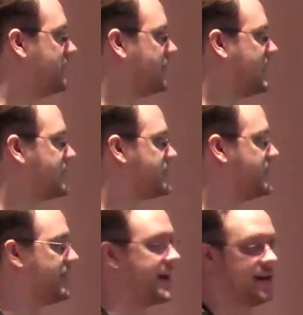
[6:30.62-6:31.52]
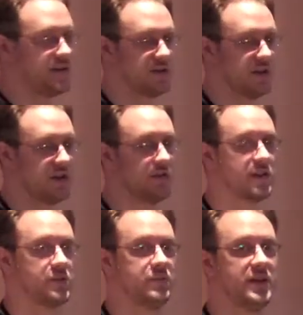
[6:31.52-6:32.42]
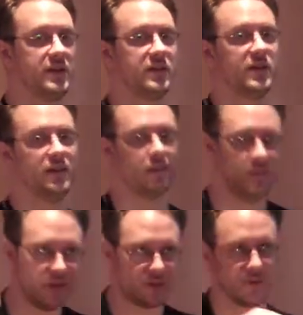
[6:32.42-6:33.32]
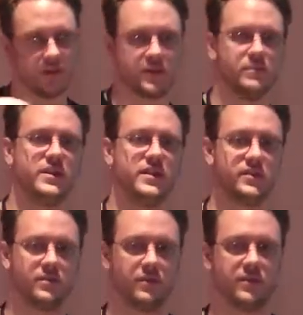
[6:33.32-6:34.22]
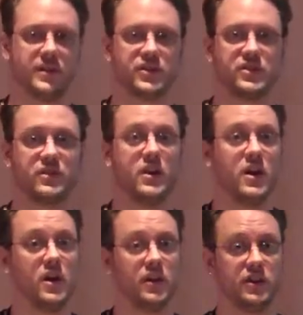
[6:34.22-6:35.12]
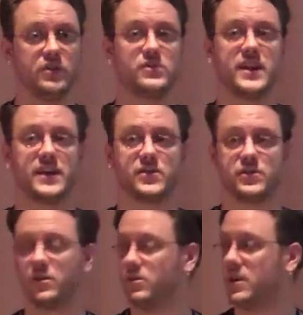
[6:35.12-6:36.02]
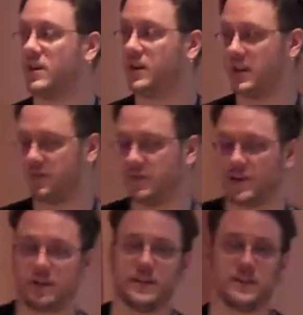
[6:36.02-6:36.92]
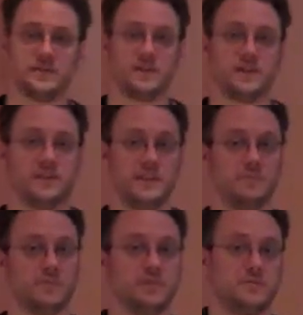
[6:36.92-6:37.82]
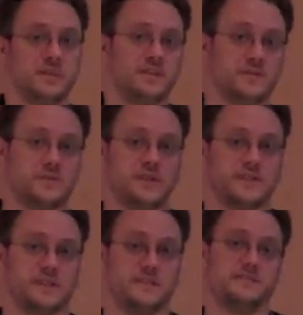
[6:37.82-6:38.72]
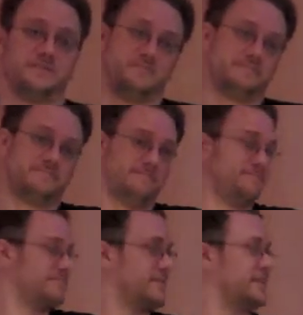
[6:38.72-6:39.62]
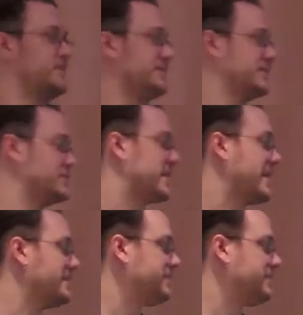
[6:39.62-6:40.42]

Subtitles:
device that has a USB, MIDI over USB sort of connection, you can use that. So if you've got a $1,000 keyboard you want to use for this stuff, you can do that.